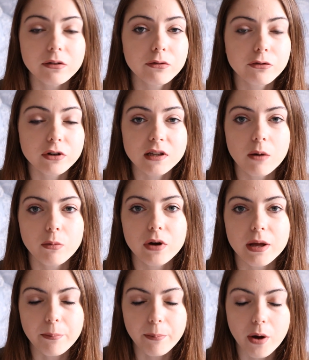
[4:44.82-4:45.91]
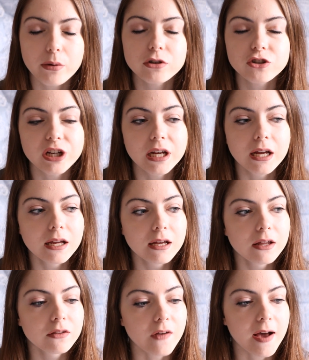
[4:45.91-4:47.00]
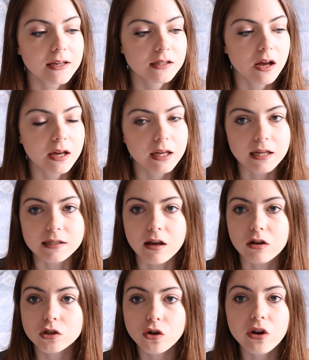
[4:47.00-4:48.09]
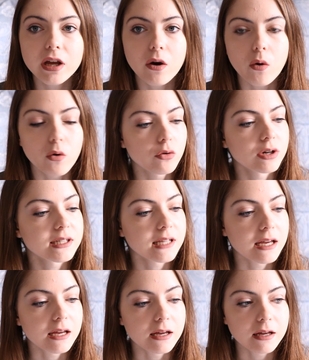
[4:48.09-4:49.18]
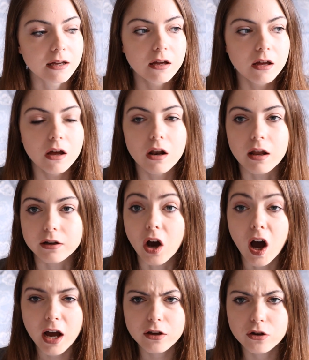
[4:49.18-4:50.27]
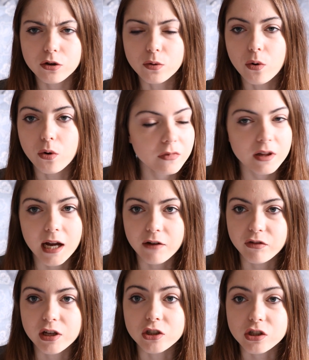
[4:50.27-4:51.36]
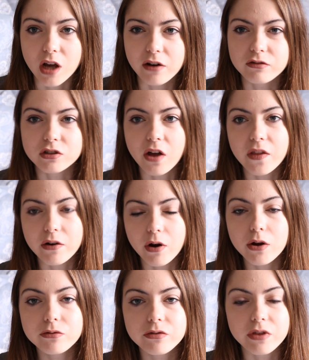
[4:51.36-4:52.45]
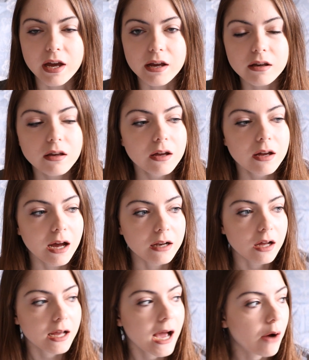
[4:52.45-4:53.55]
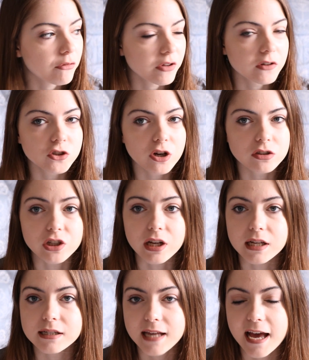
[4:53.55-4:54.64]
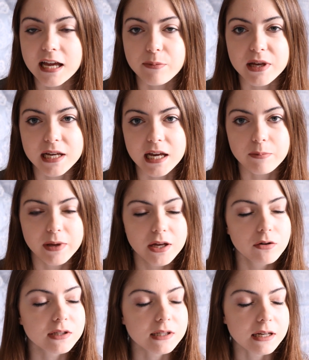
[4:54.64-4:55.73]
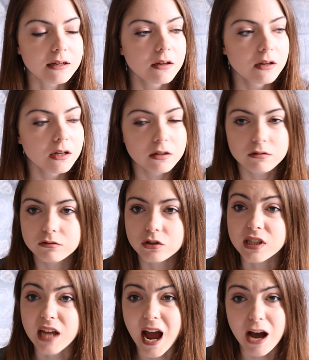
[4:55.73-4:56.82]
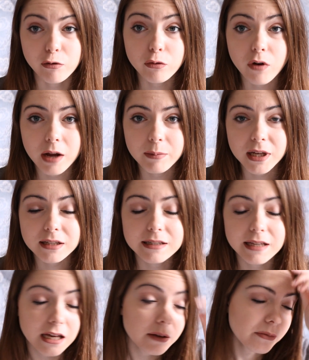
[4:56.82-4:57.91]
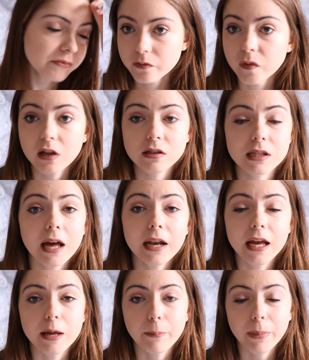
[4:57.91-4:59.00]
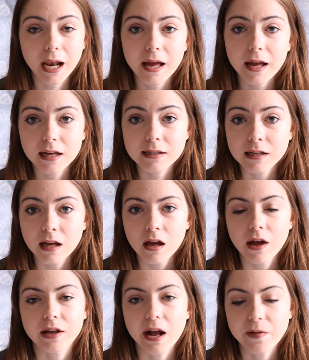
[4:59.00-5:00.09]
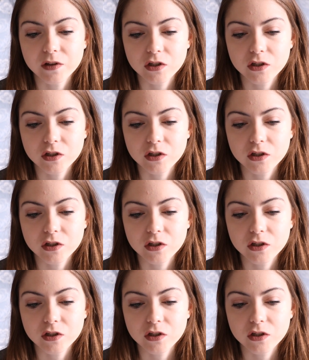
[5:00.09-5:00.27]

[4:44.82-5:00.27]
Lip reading: for example in poetry, that's like, is it a sonnet or is it like a haiku, or have they just kind of done their own thing, and like how have they structured it? Is it A, B, A, B, or does it have a rhyming scheme? So then in plays, Again, the